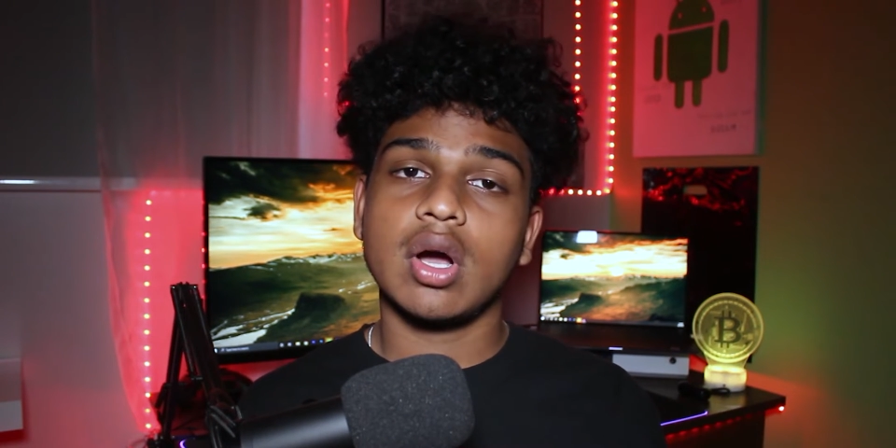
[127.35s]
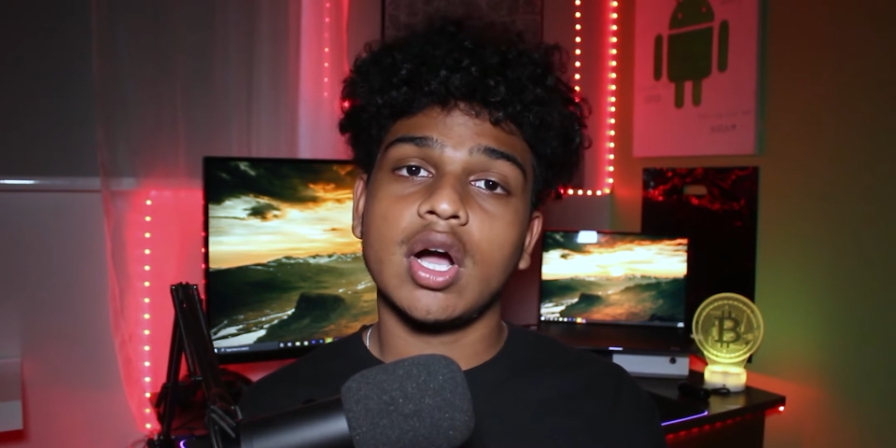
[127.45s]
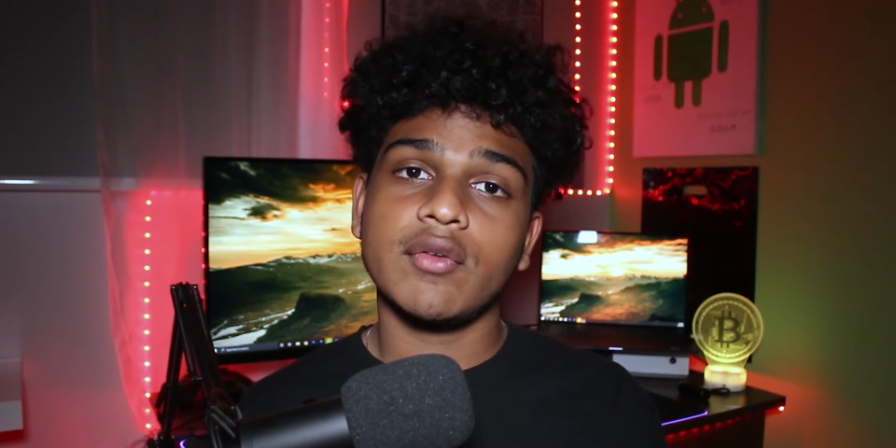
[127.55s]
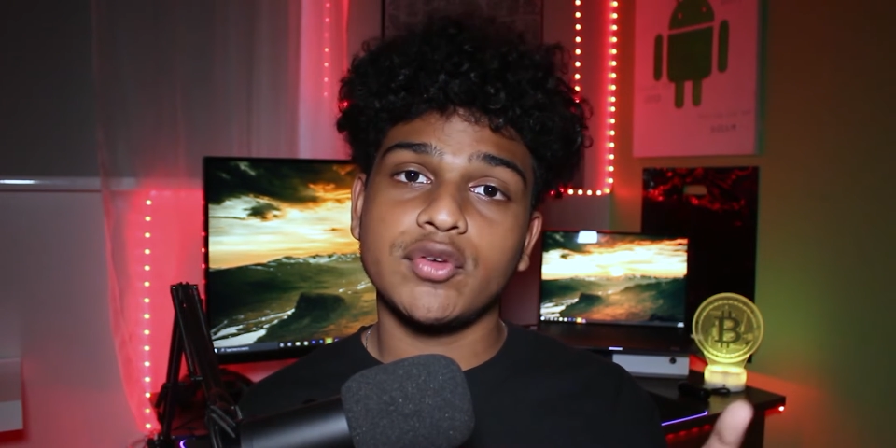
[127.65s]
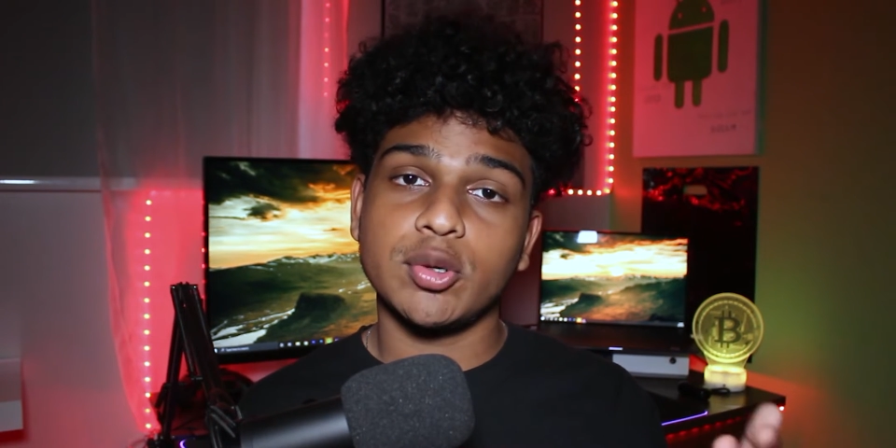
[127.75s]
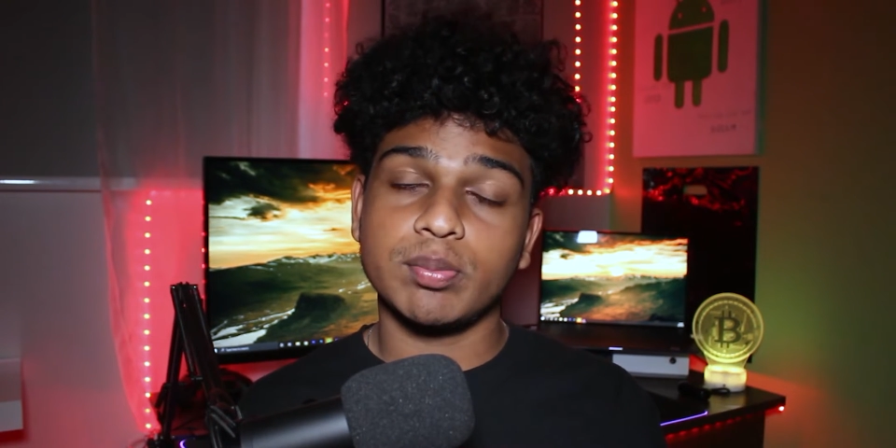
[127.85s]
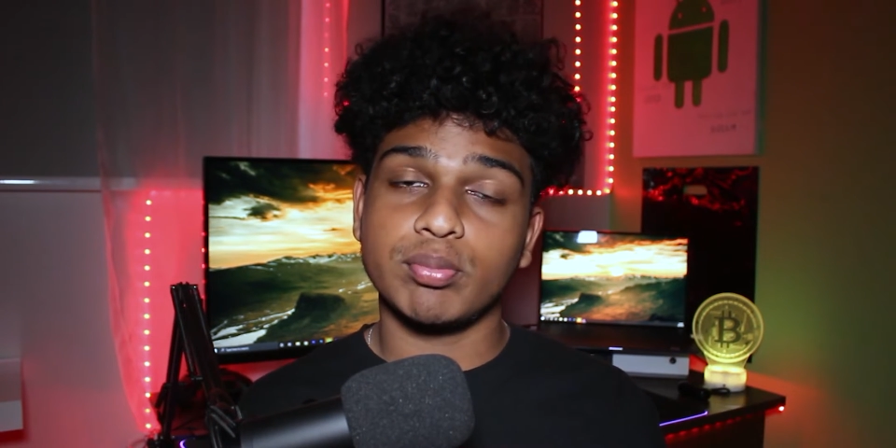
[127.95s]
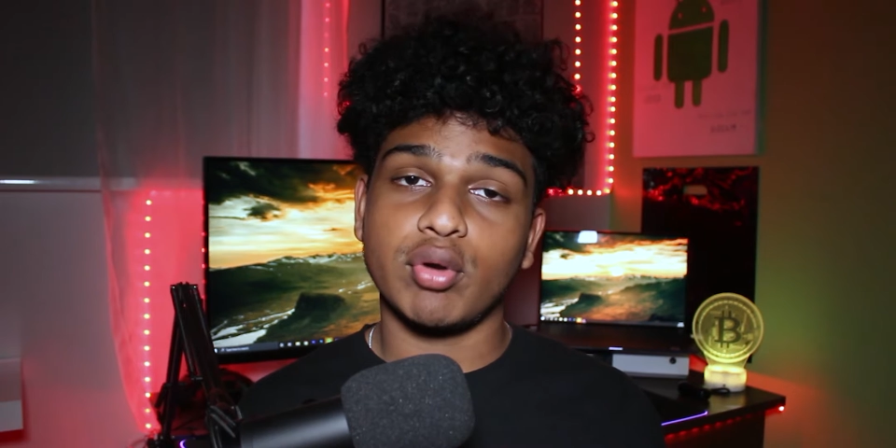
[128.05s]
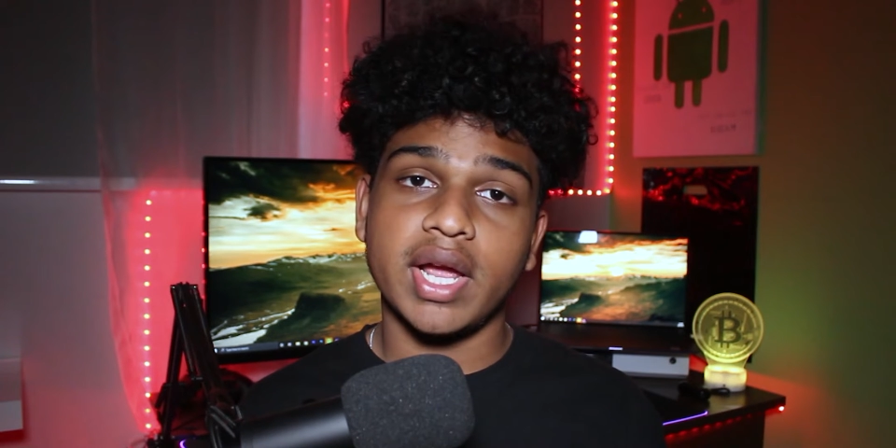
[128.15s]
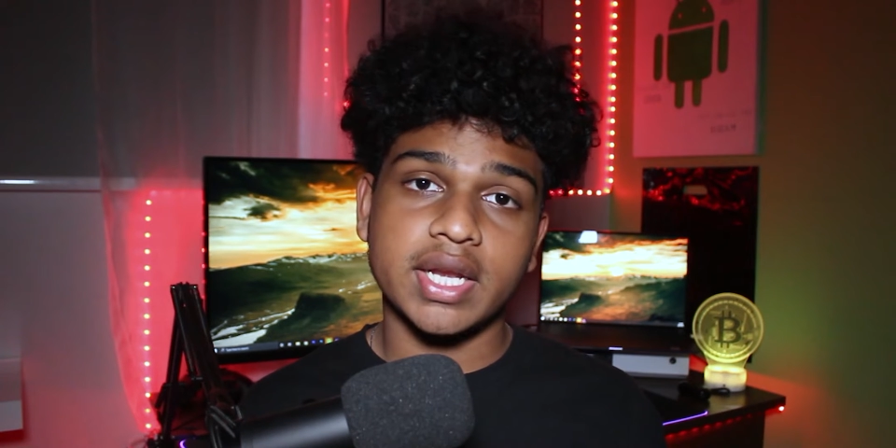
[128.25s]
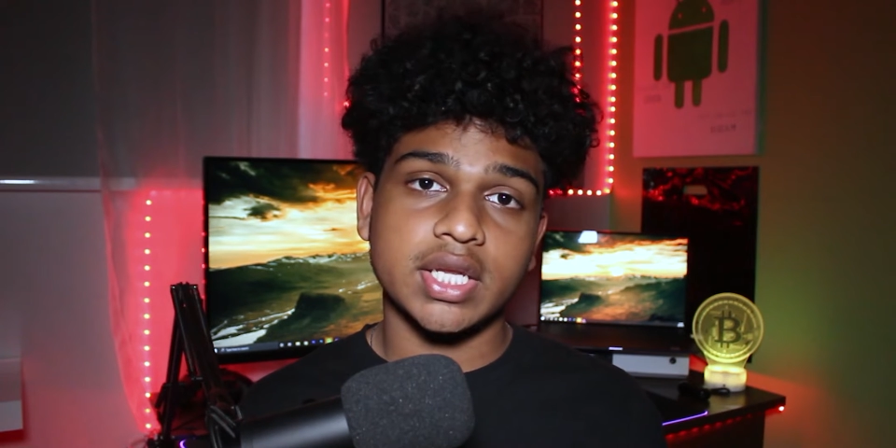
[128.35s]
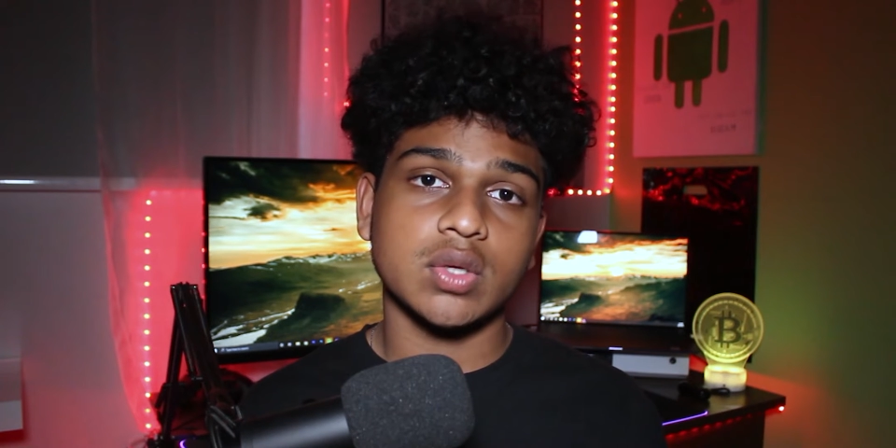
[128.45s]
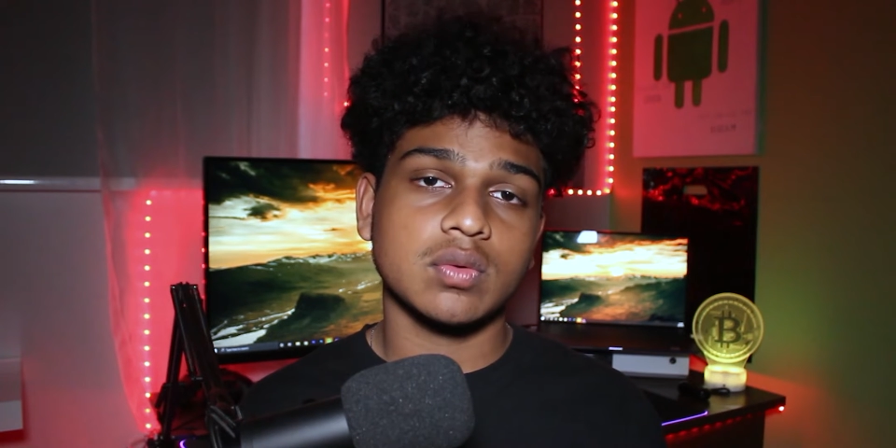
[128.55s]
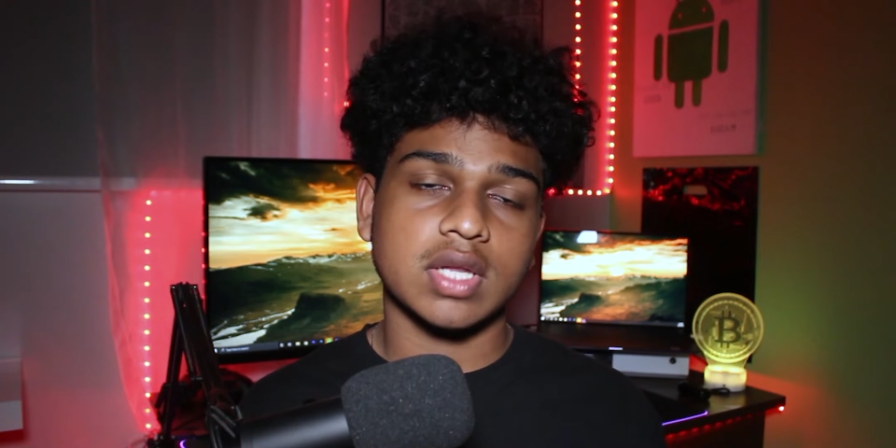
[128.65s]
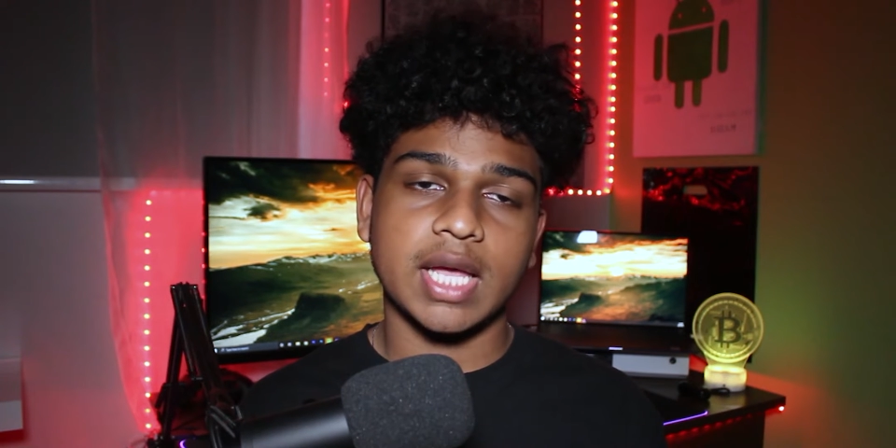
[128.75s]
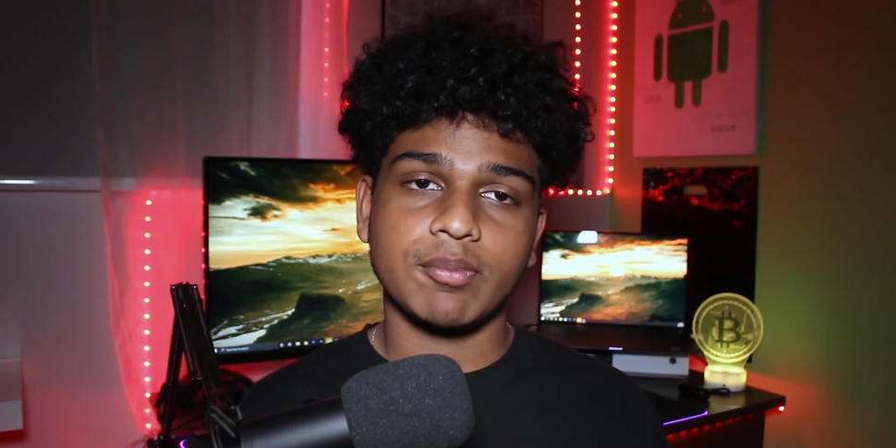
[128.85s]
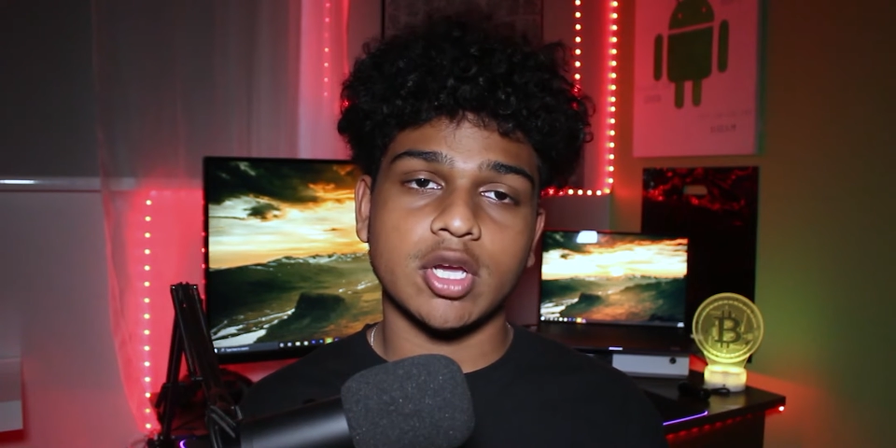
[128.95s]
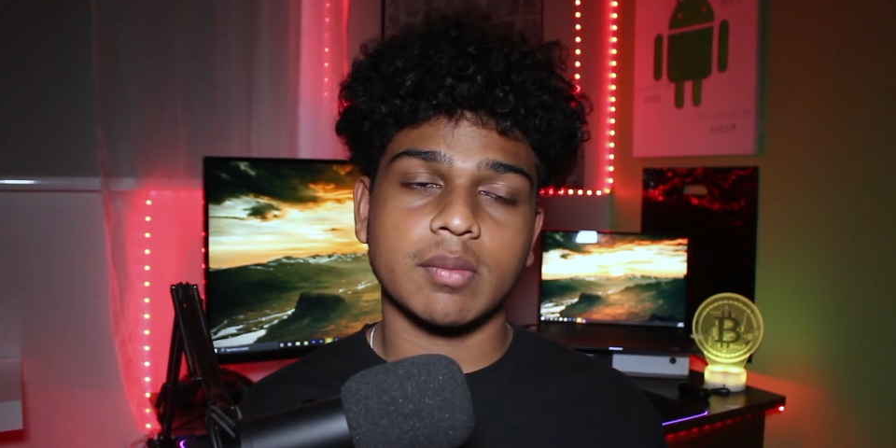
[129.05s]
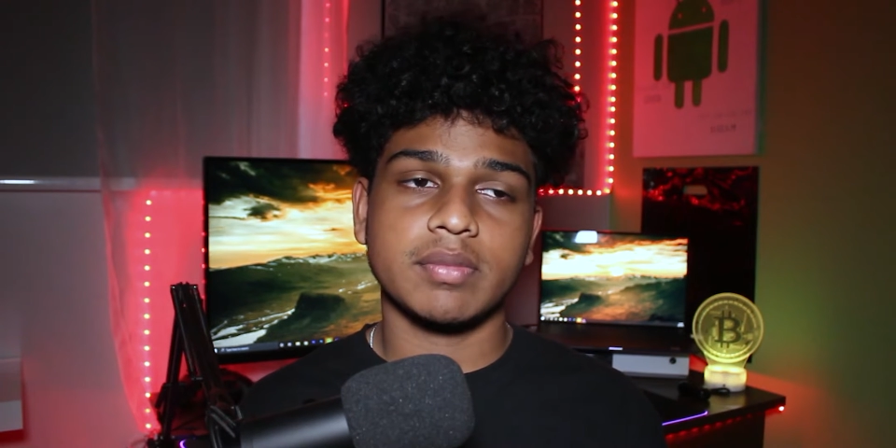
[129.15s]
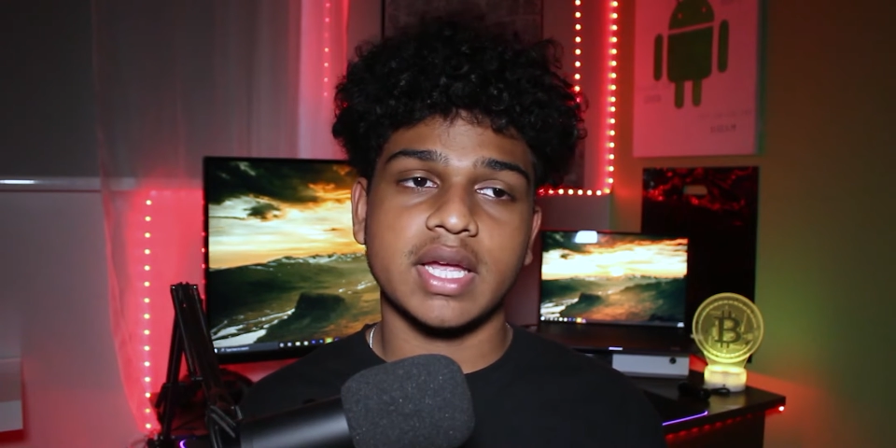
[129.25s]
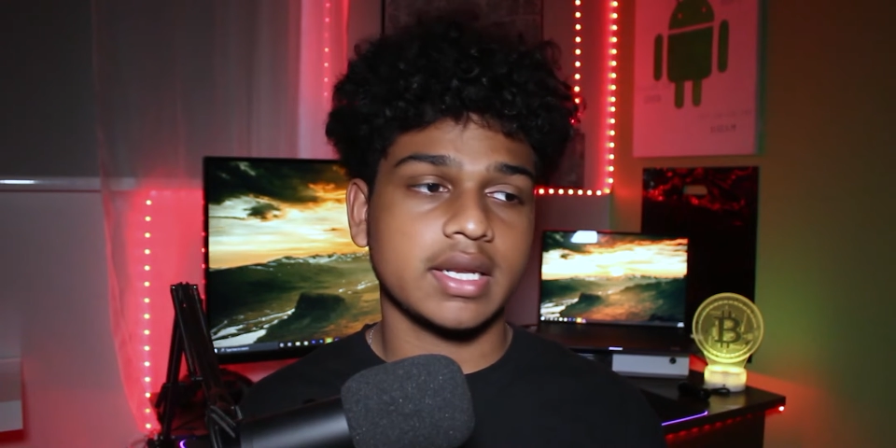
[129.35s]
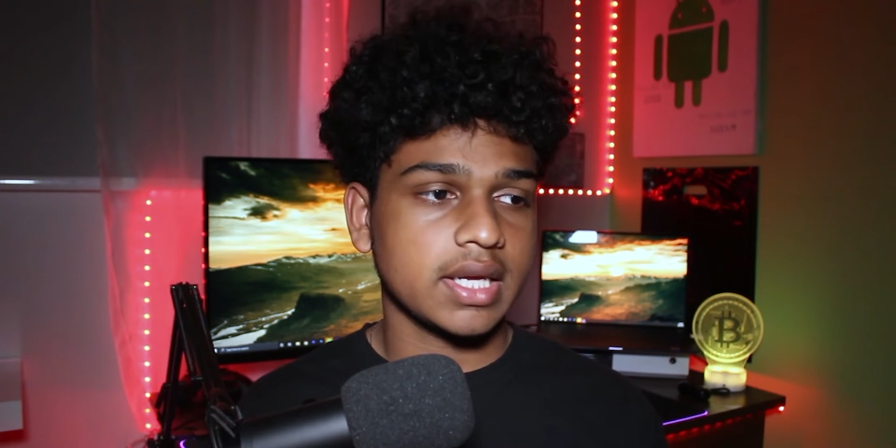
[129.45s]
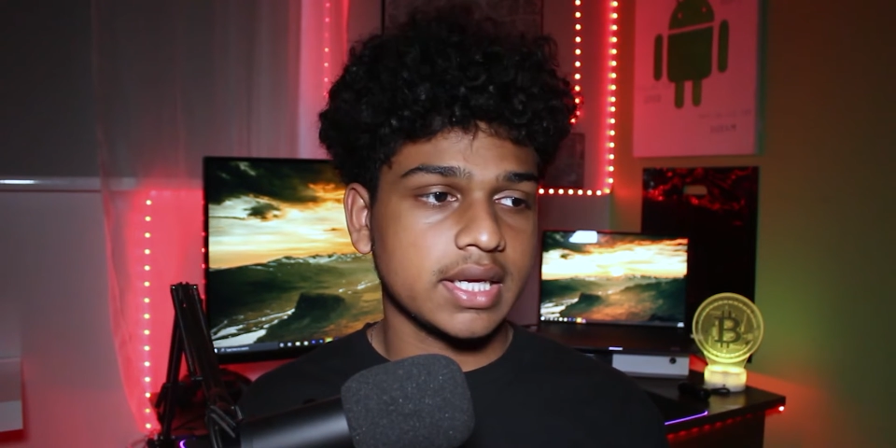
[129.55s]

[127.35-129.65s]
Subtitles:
off your brand new laptop that